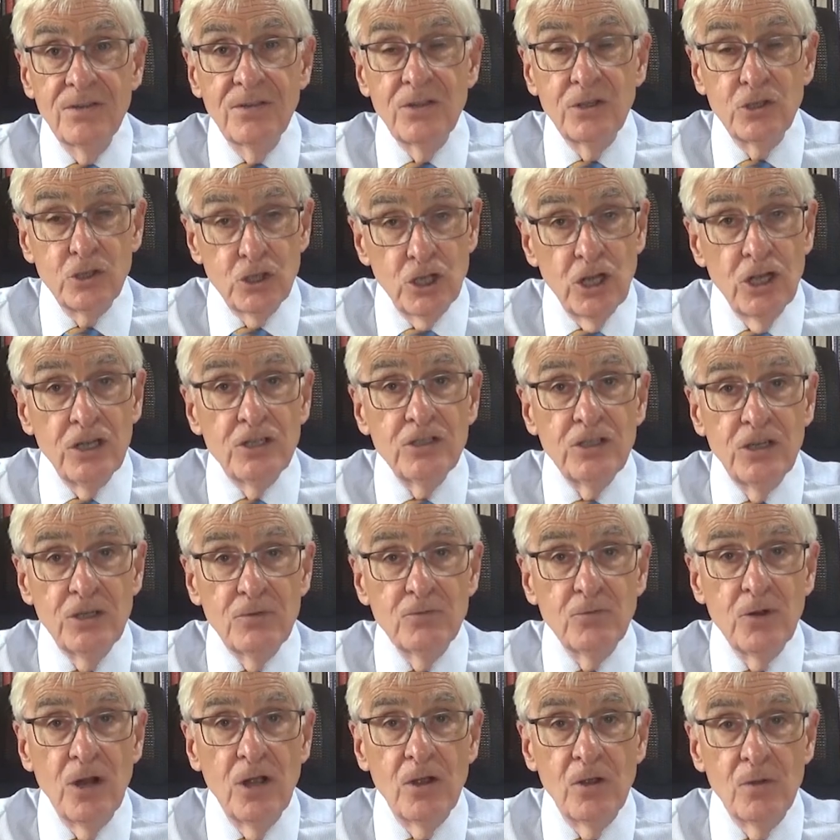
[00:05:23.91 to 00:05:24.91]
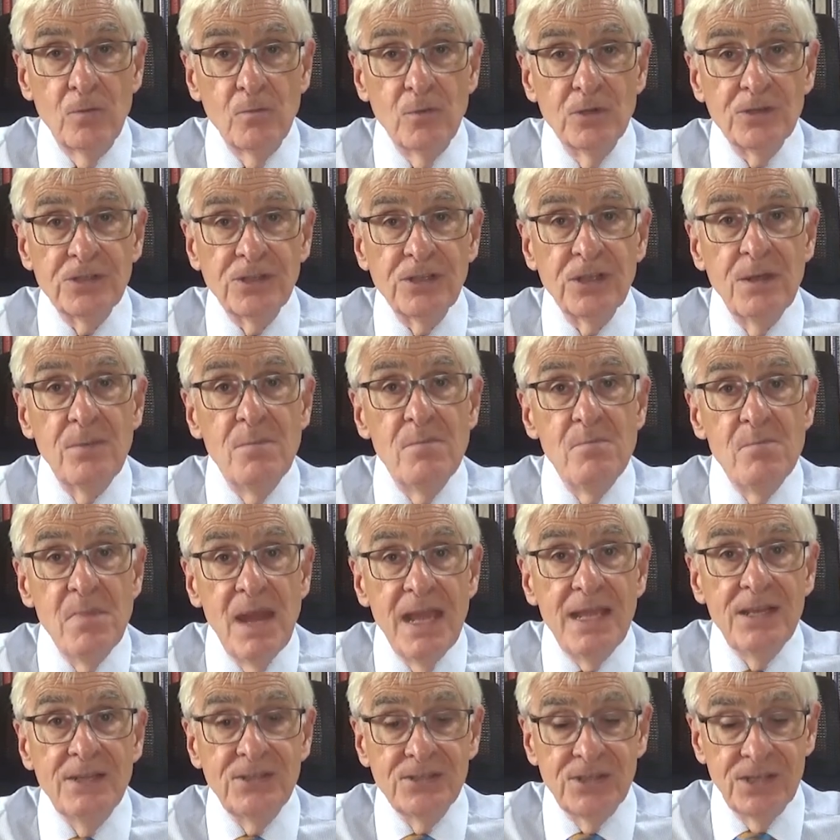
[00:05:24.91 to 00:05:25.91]
The church in Rome was an
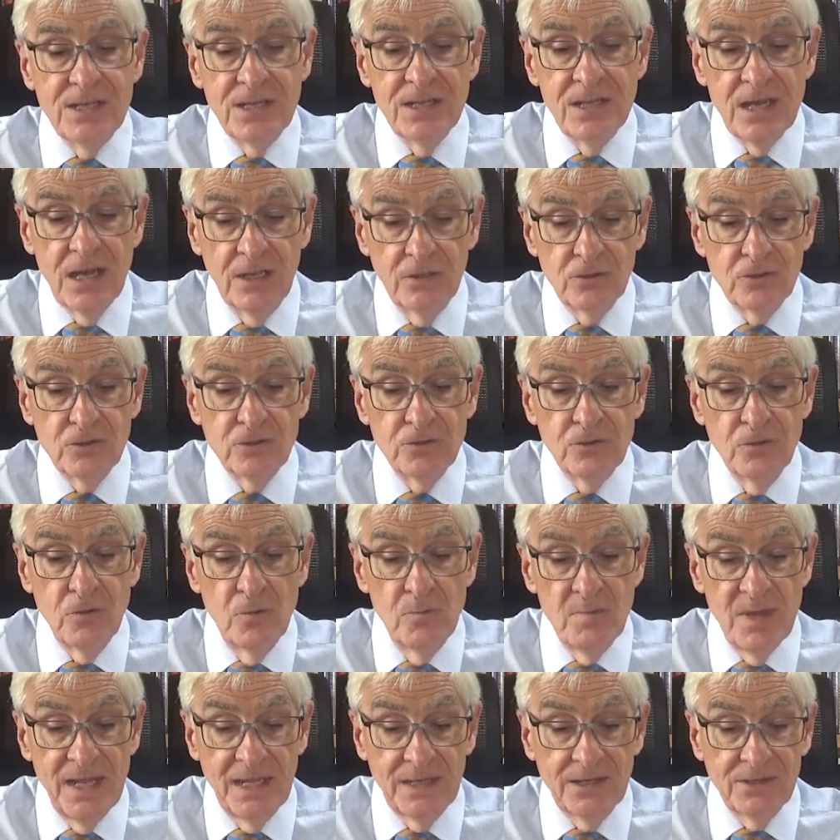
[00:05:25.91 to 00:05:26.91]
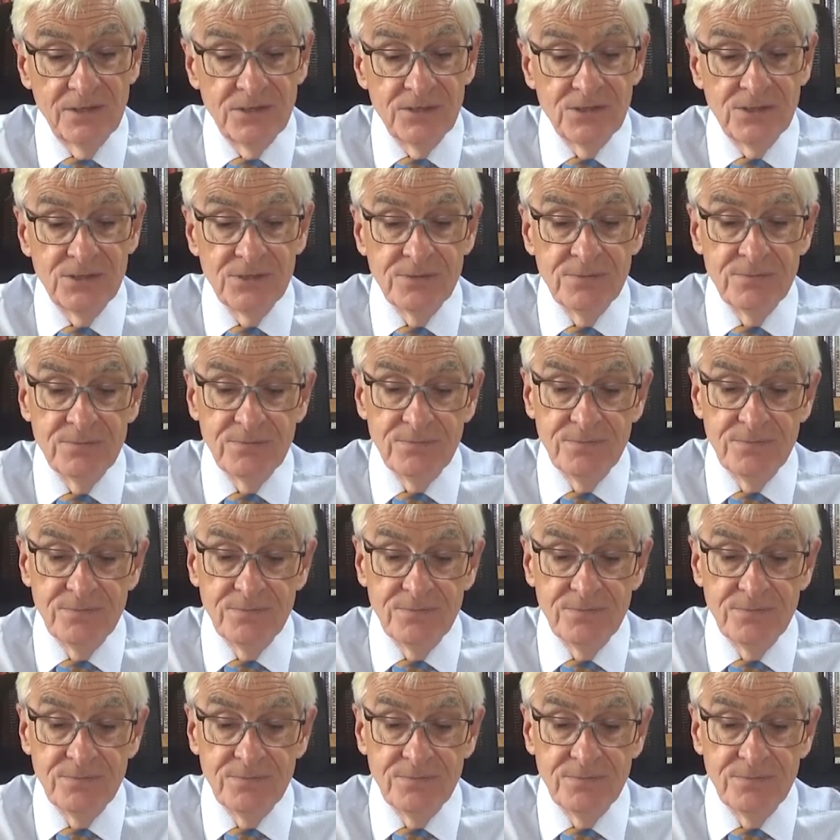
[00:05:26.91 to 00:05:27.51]
amazing cultural mix.